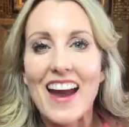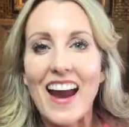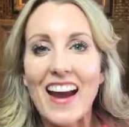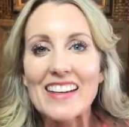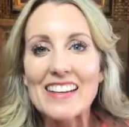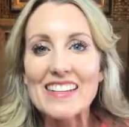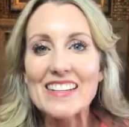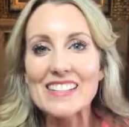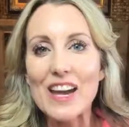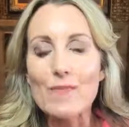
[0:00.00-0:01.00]
And it
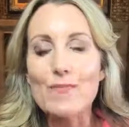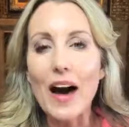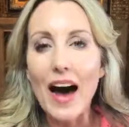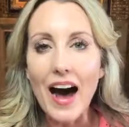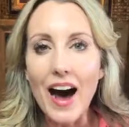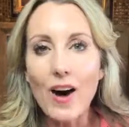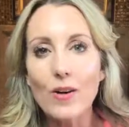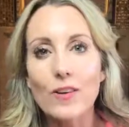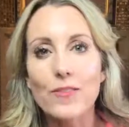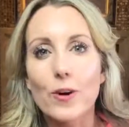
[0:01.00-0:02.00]
is a
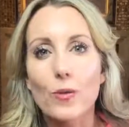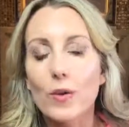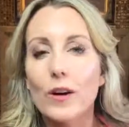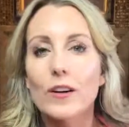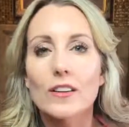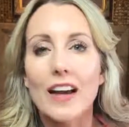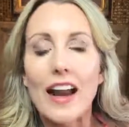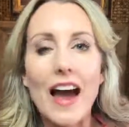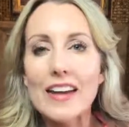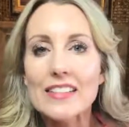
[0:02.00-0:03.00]
powerful word.
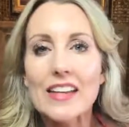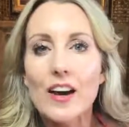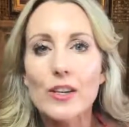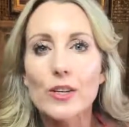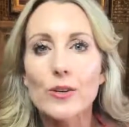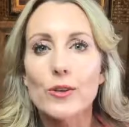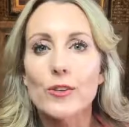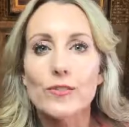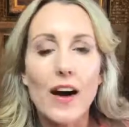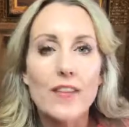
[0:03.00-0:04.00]
And I can tell you,
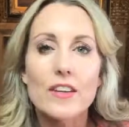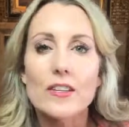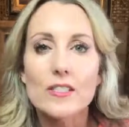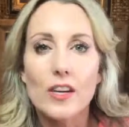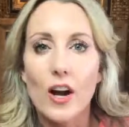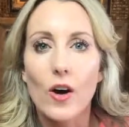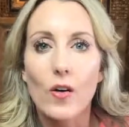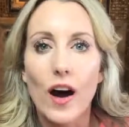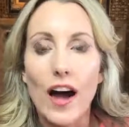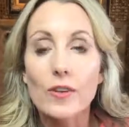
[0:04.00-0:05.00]
5 years
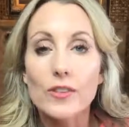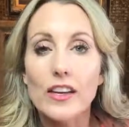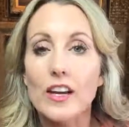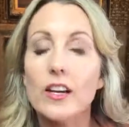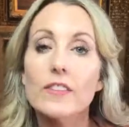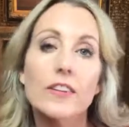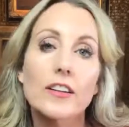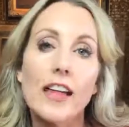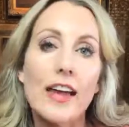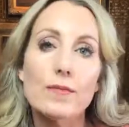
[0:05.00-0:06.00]
ago, I don't think I could have
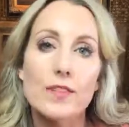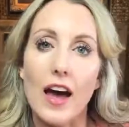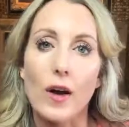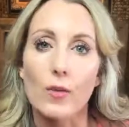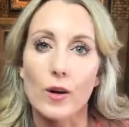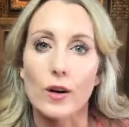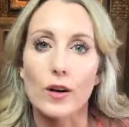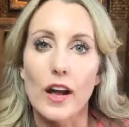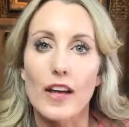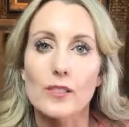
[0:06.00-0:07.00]
claimed that
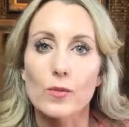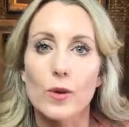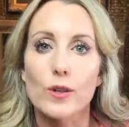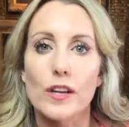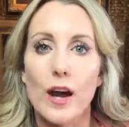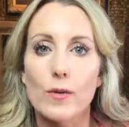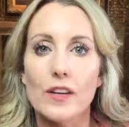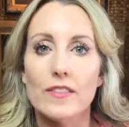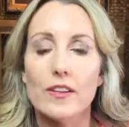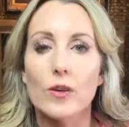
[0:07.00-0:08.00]
word as a word that I
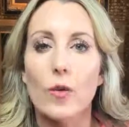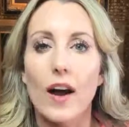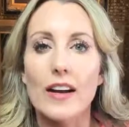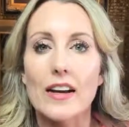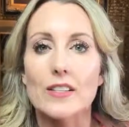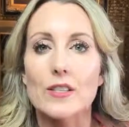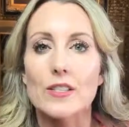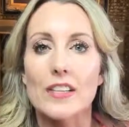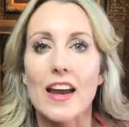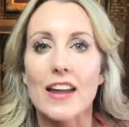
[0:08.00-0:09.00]
would even quite
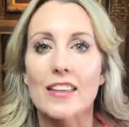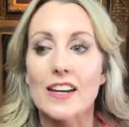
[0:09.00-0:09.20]
understand.